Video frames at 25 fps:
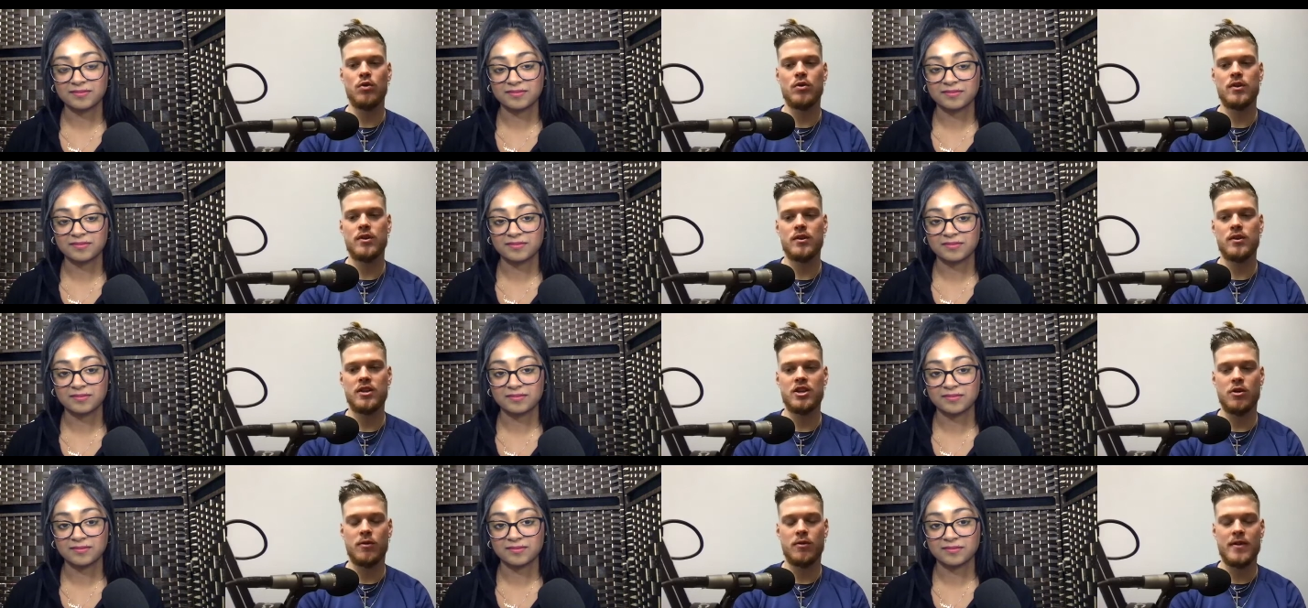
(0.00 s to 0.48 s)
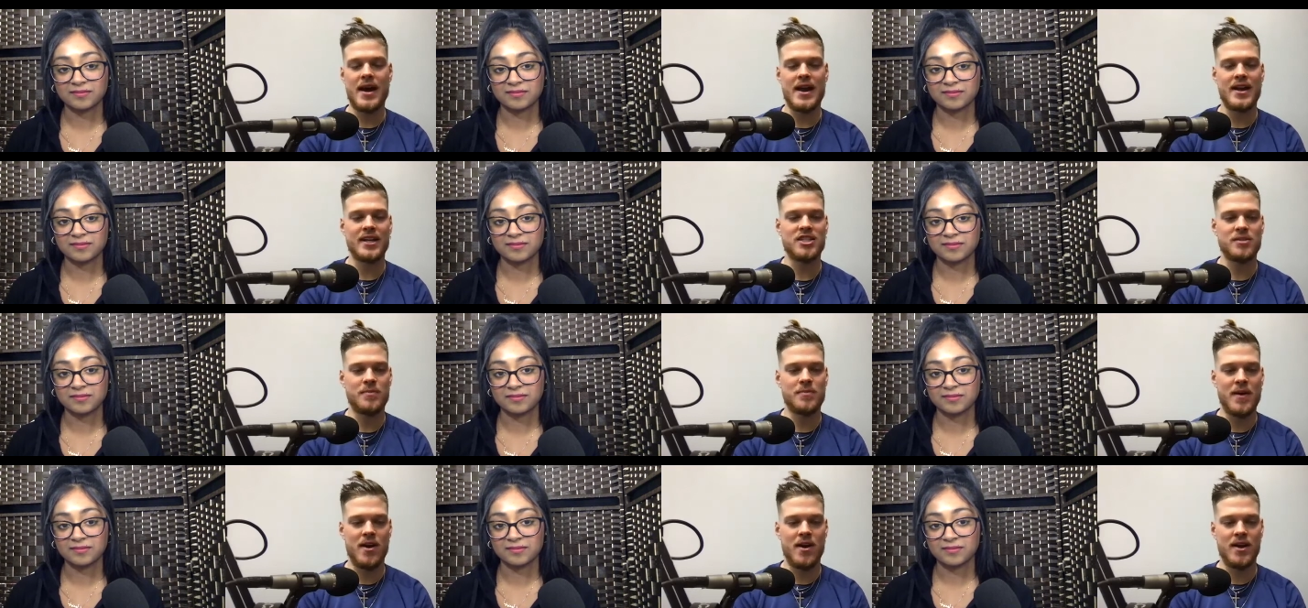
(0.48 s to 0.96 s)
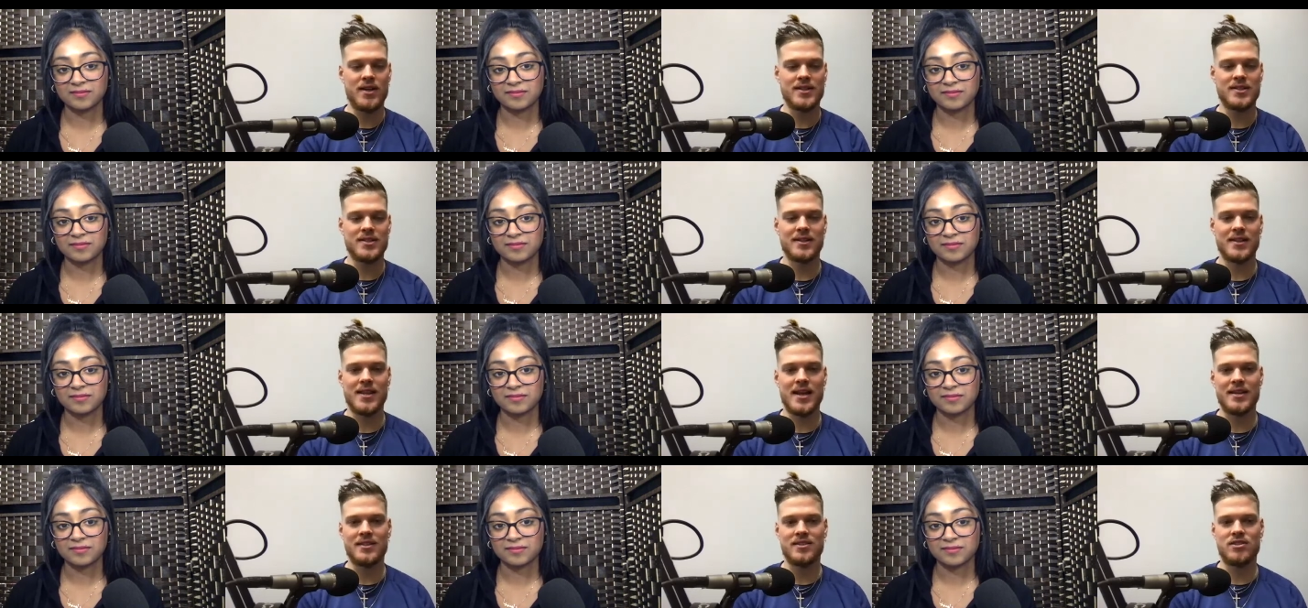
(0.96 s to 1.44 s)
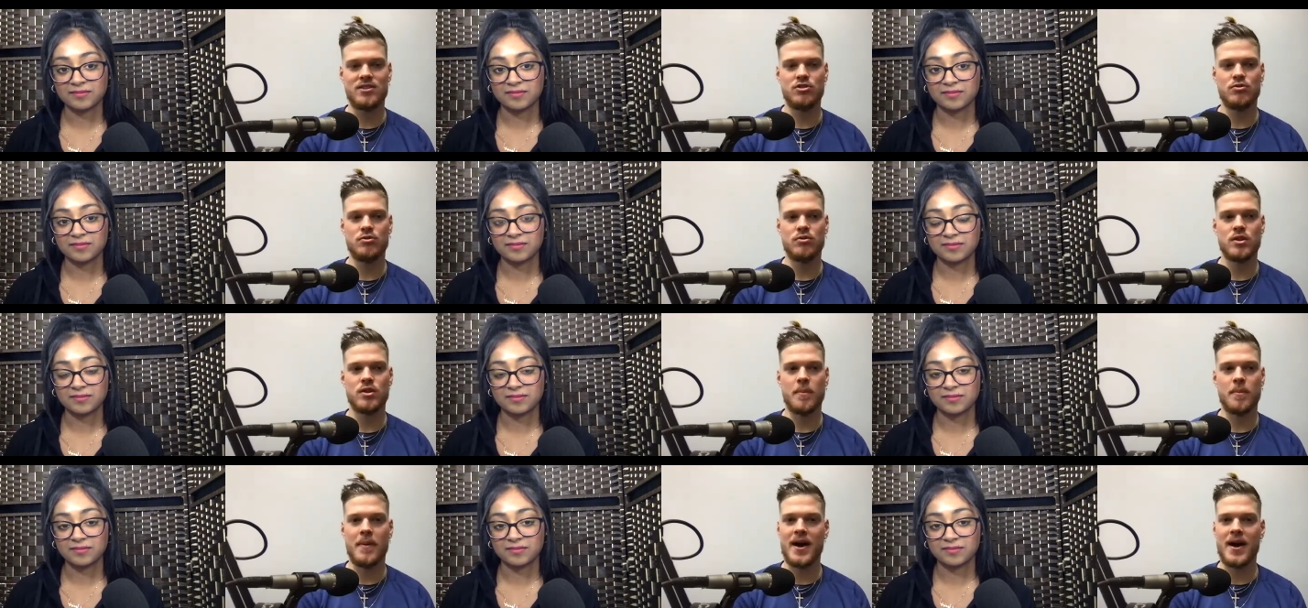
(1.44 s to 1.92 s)
Speaker 1: you know, that experience led to
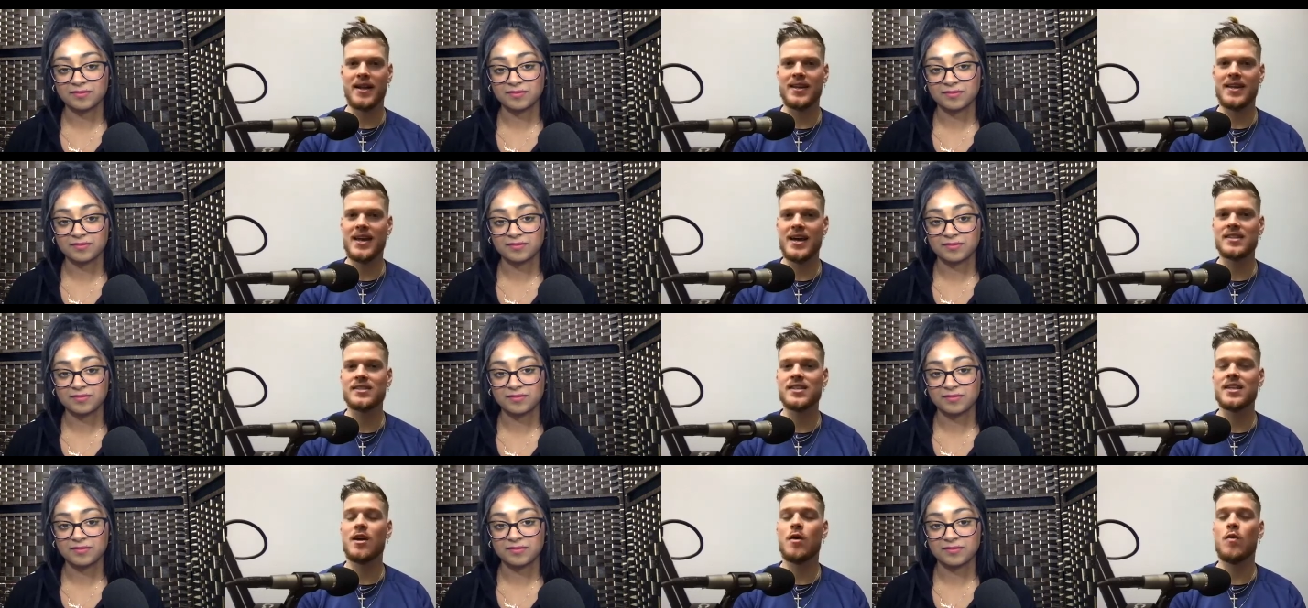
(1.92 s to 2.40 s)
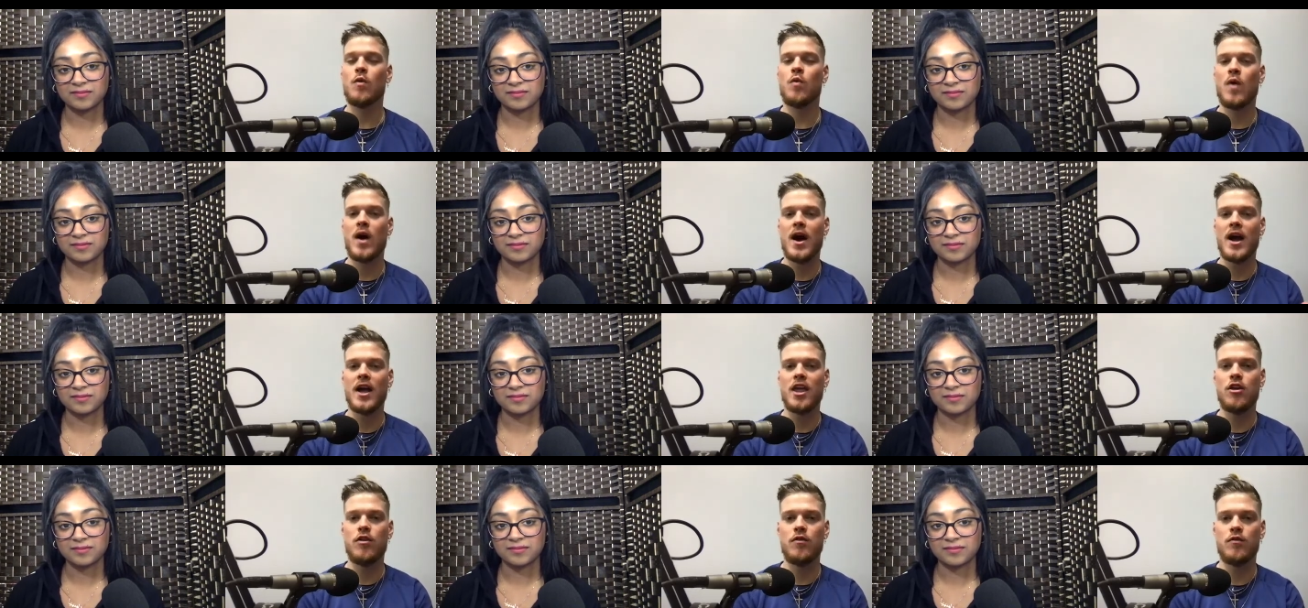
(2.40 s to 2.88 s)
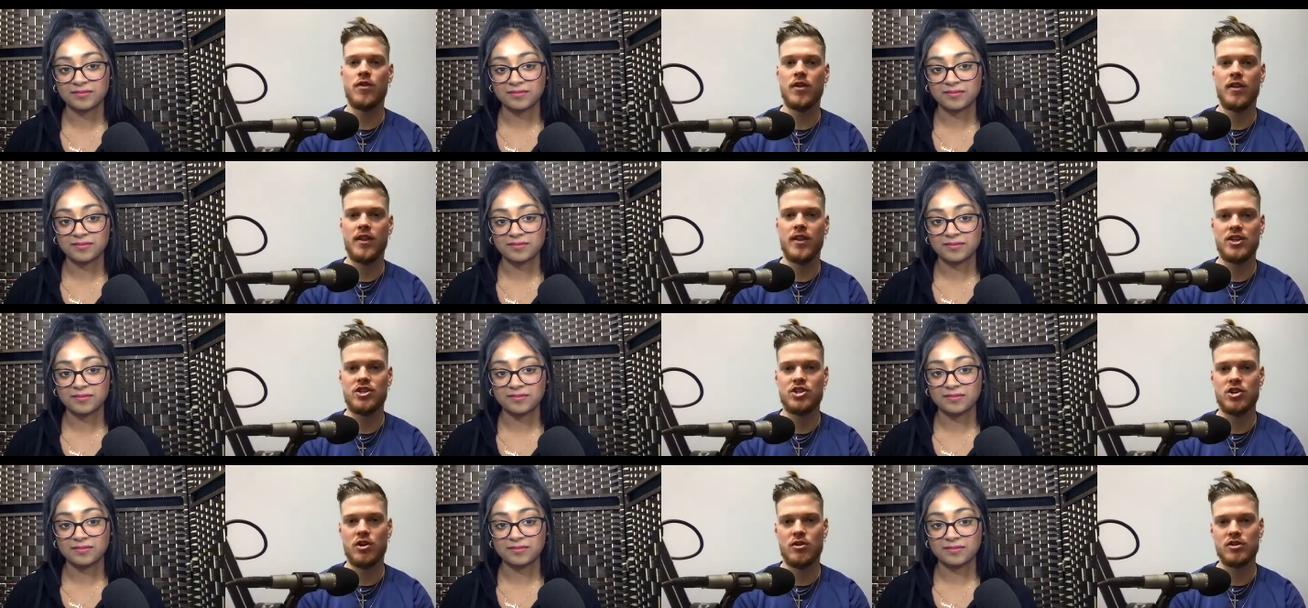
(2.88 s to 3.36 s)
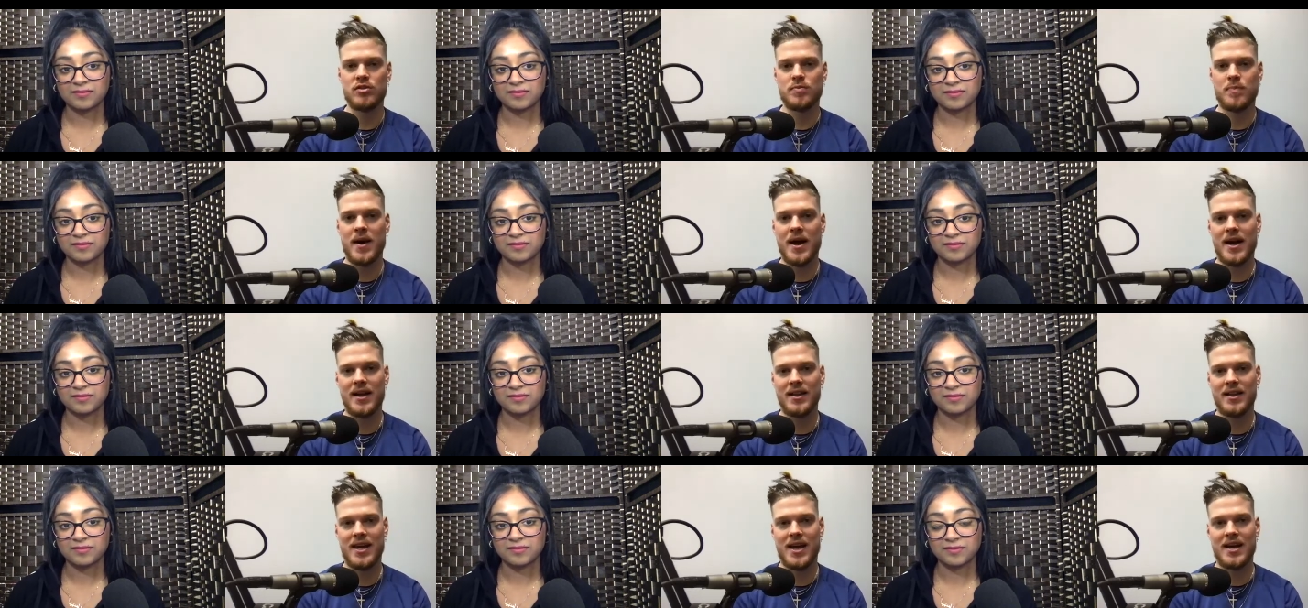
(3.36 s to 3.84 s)
the podcasting and why you really chose
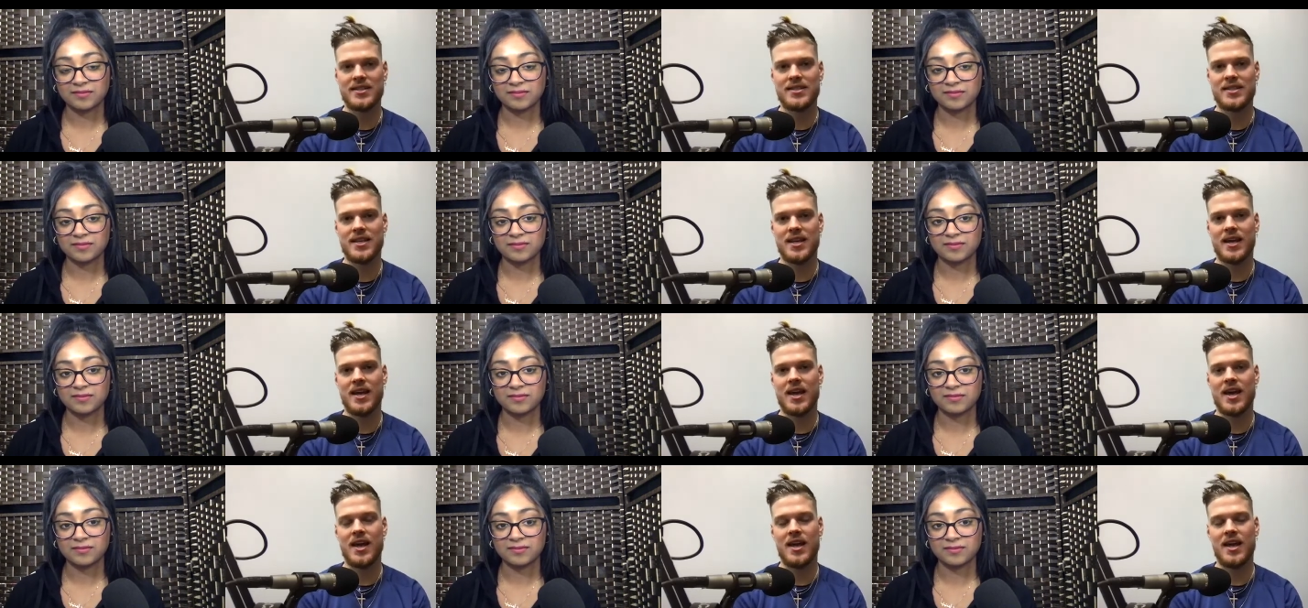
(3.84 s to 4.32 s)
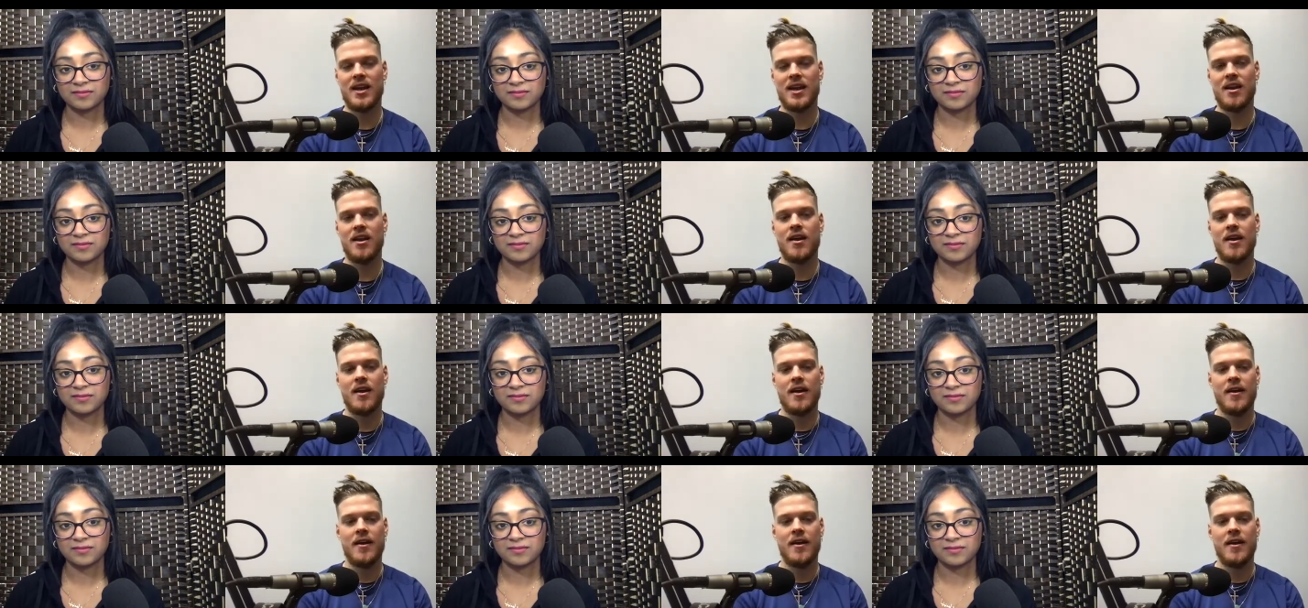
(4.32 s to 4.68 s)
podcasting and